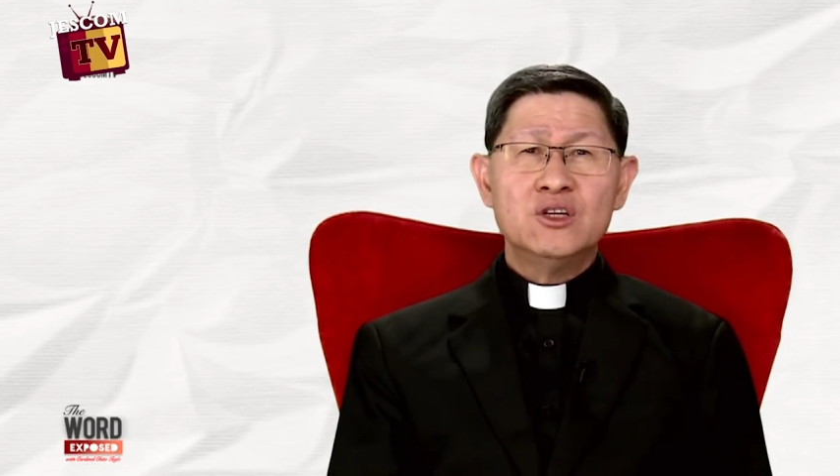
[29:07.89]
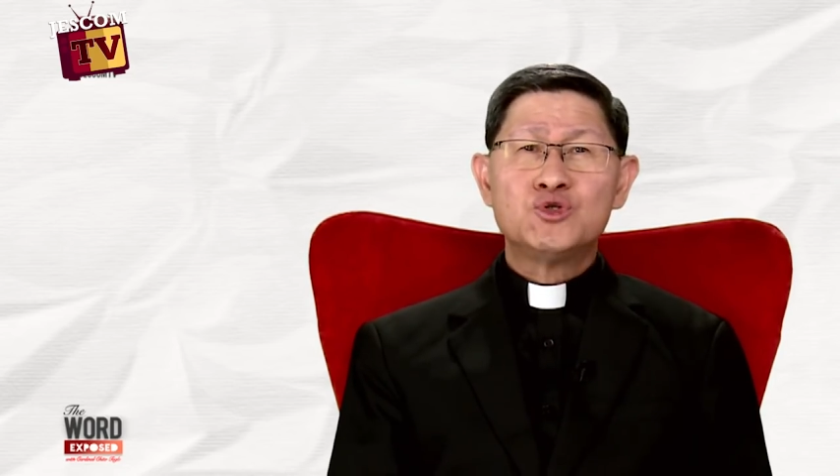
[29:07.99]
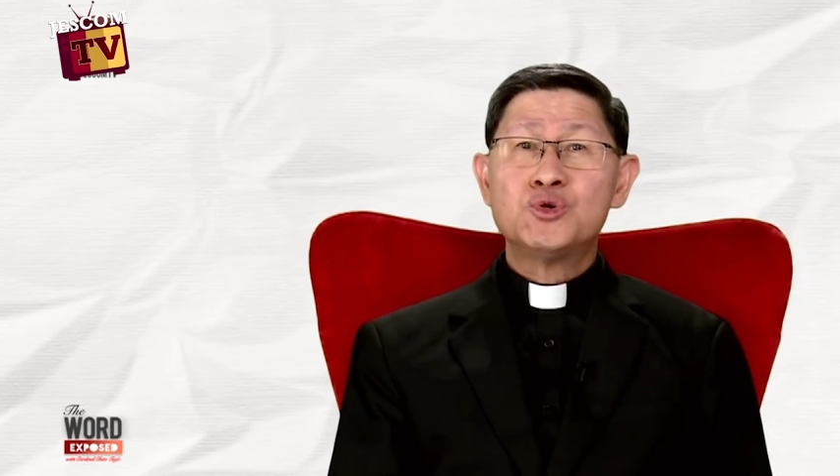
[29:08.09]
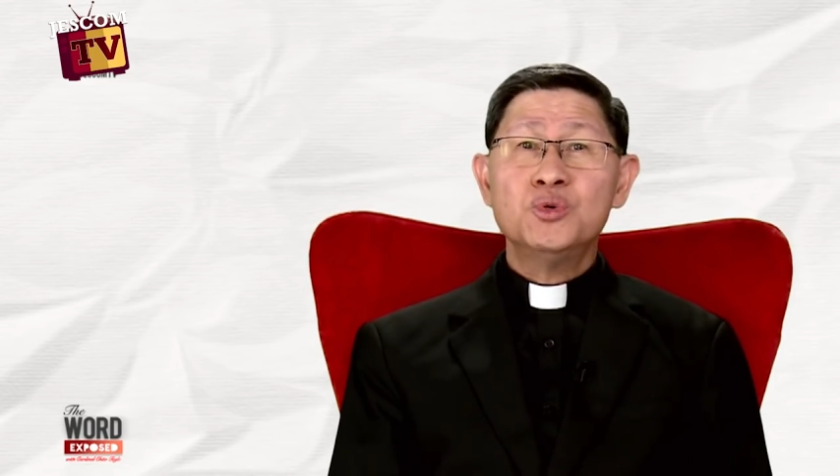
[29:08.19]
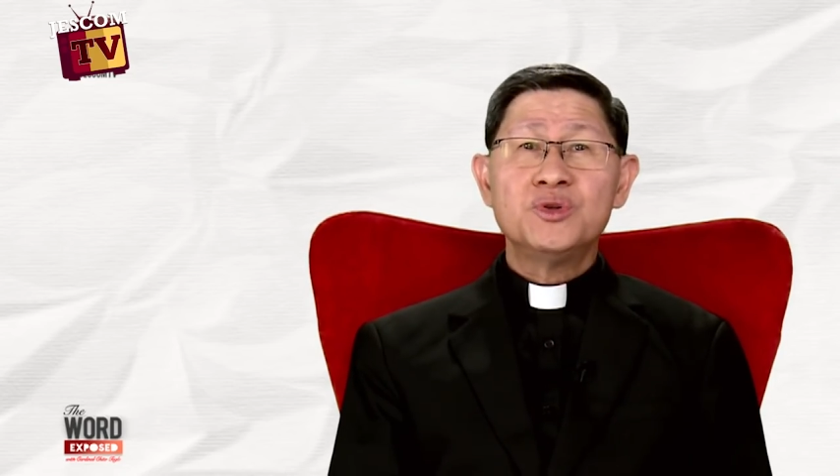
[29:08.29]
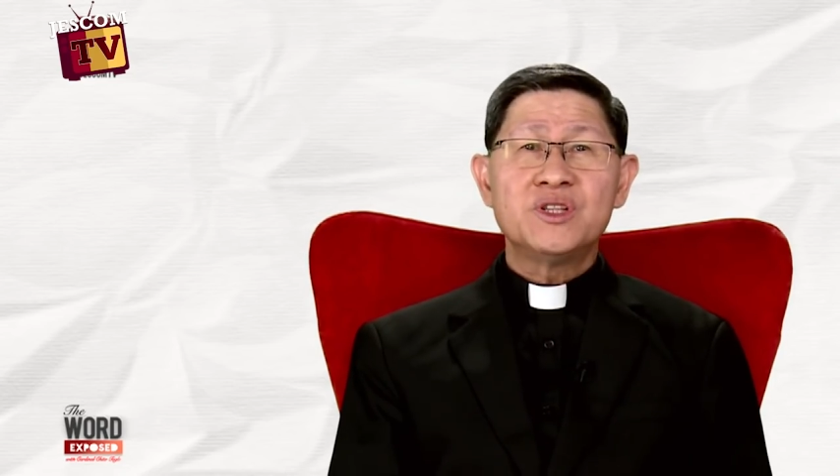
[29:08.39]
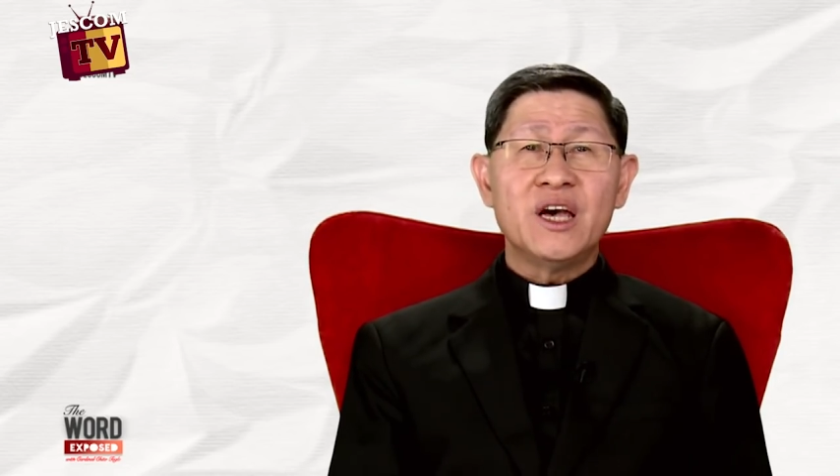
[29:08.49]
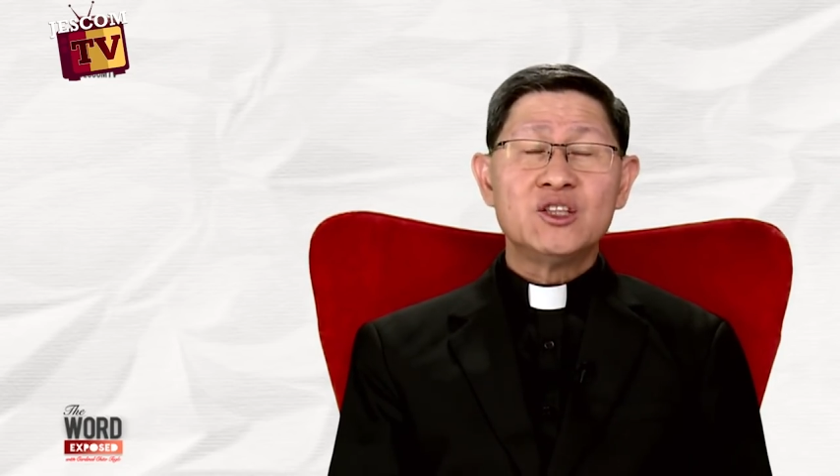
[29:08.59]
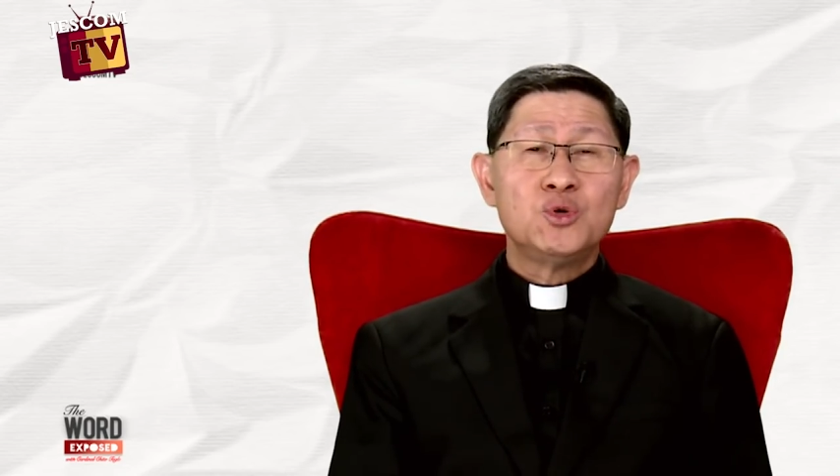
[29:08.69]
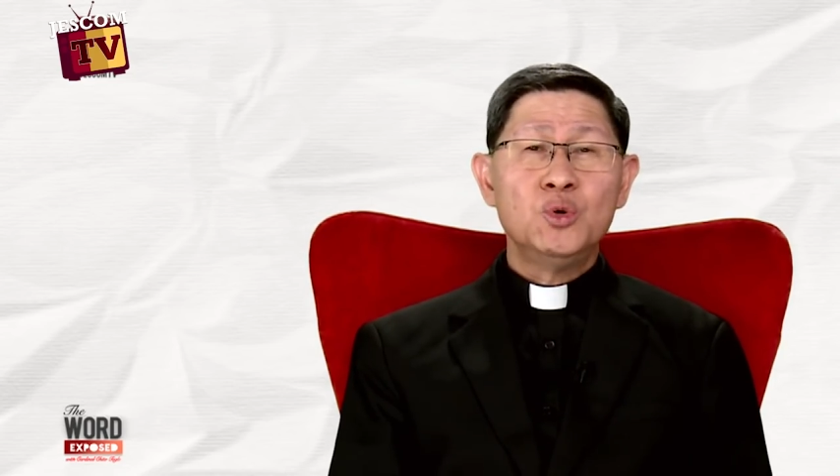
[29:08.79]
truth,
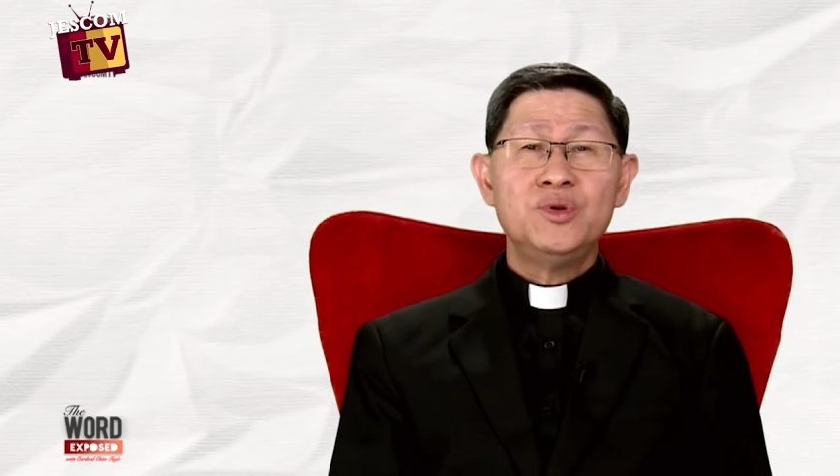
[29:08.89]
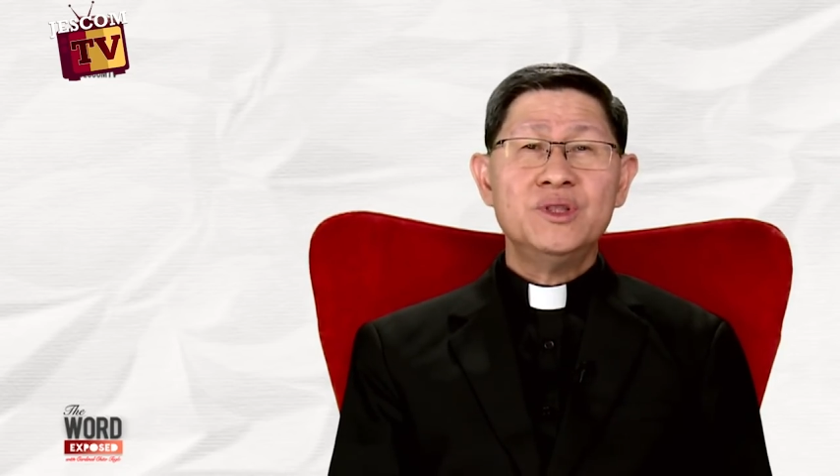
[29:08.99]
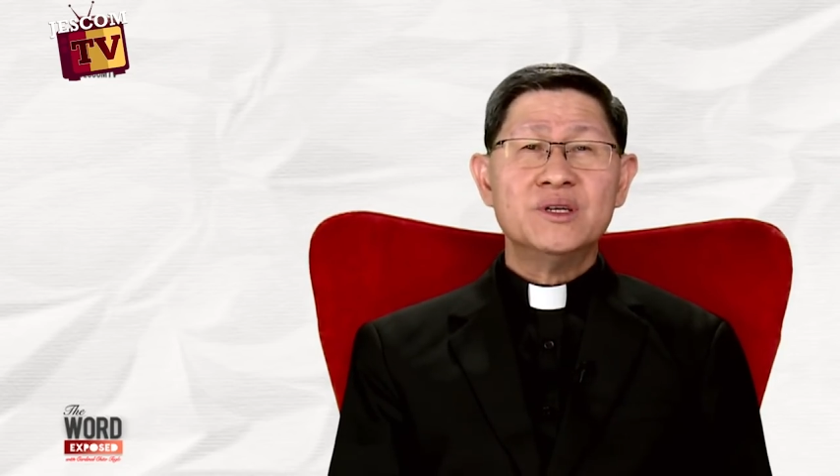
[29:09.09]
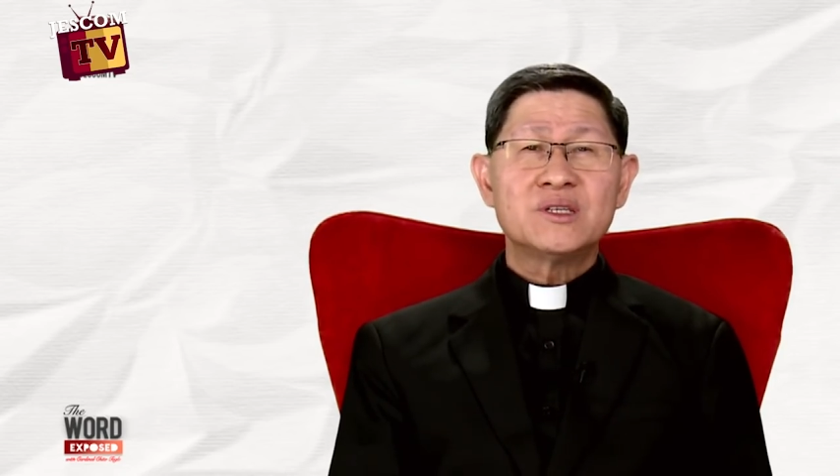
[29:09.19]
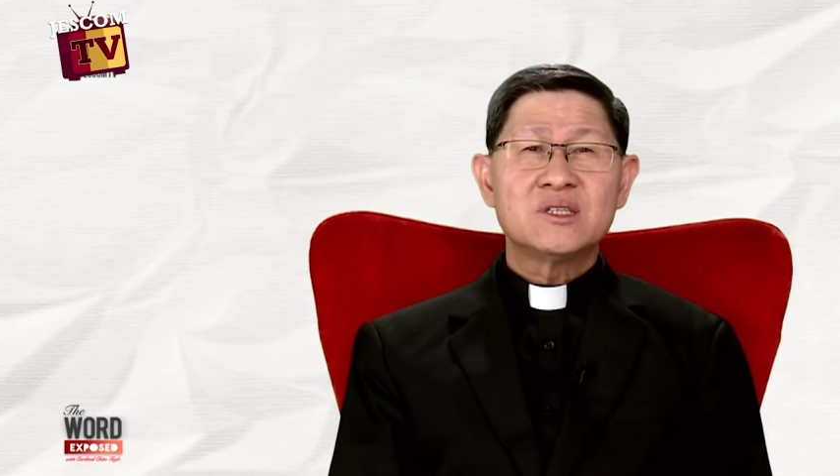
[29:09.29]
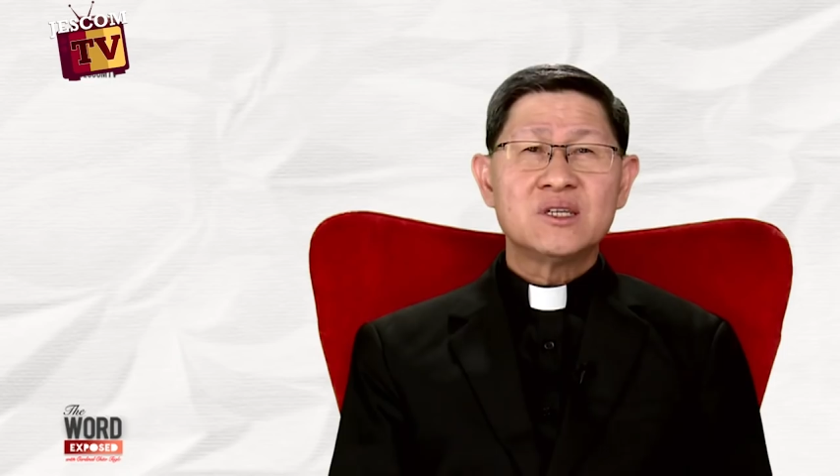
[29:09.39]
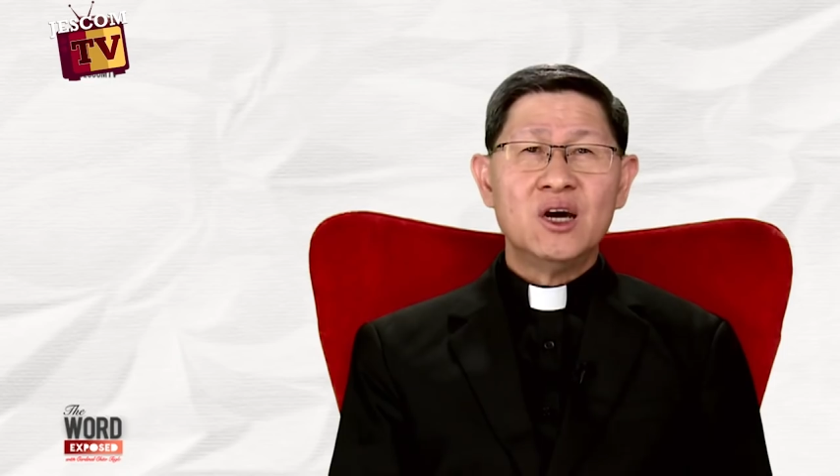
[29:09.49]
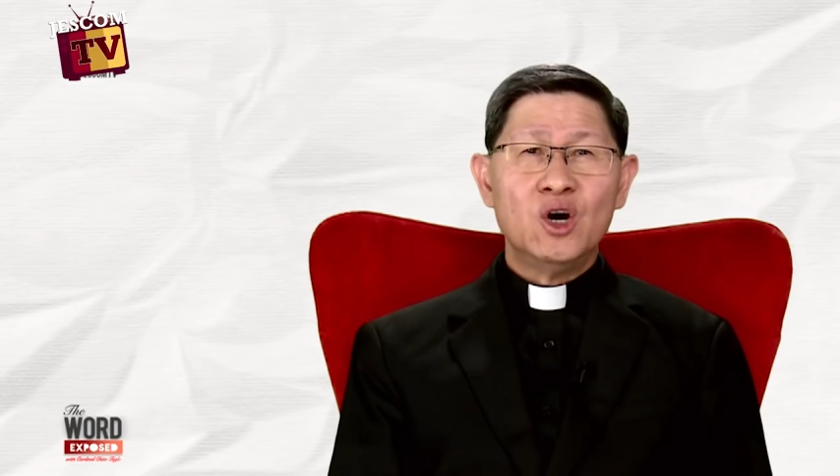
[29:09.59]
and goodness